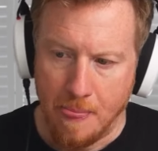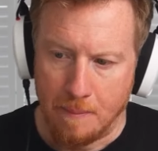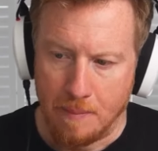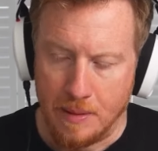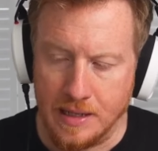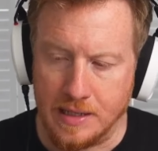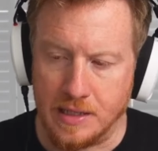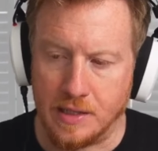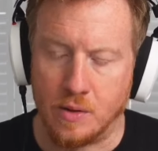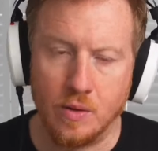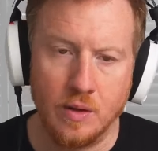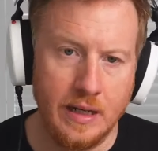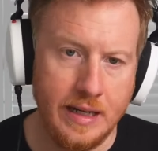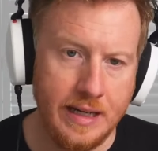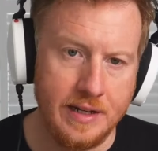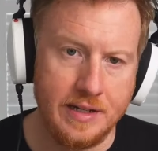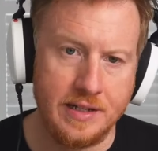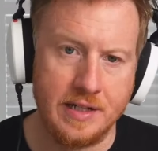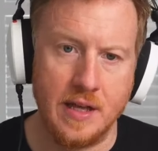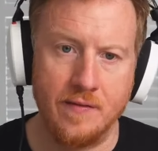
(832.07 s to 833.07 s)
political
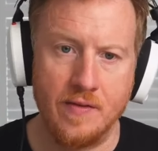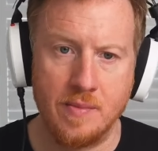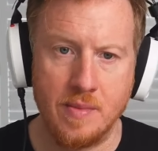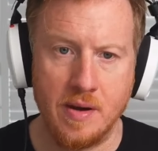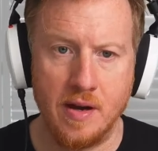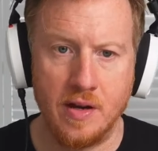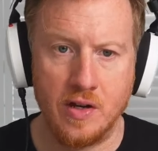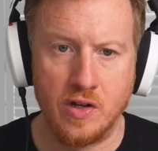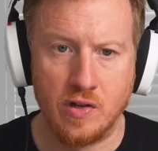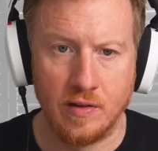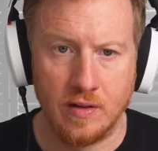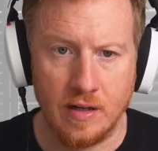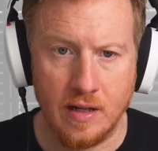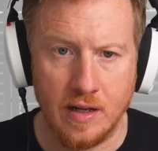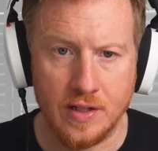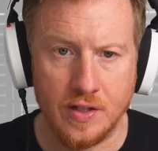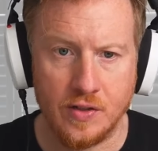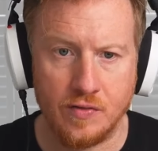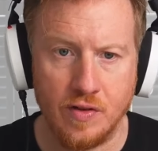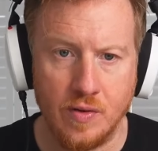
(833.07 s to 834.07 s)
leaders that have emerged in the
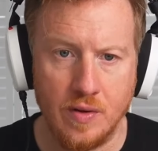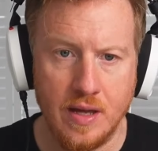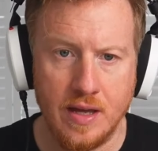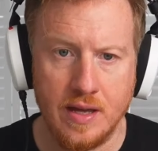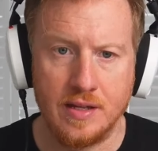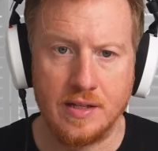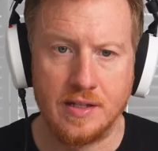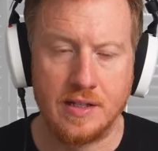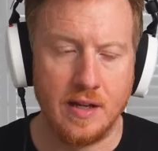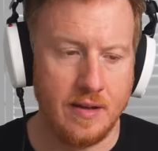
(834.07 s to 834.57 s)
last few years.